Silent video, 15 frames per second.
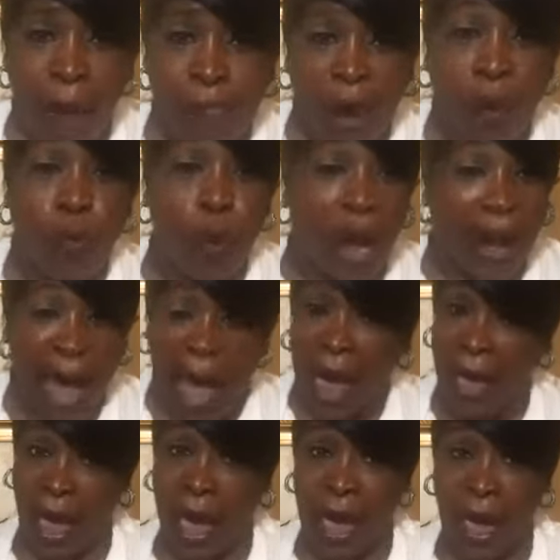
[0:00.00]
But what I
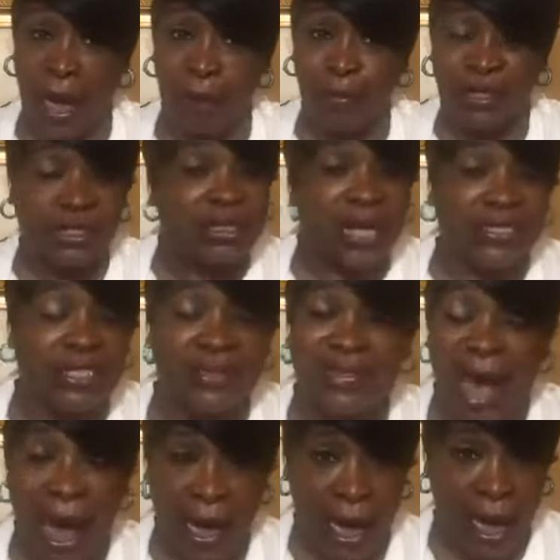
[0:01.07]
have, such as
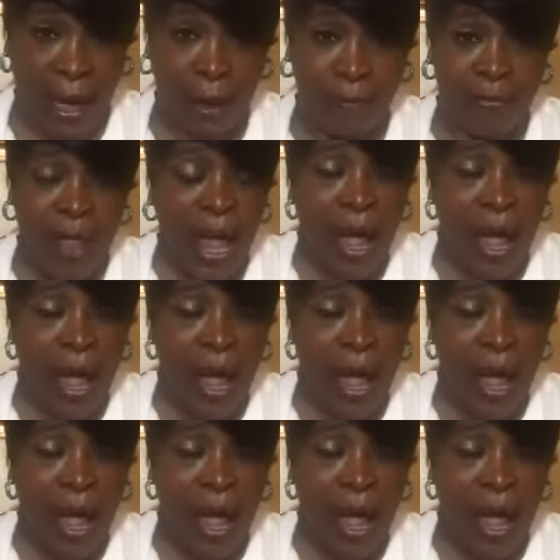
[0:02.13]
I have,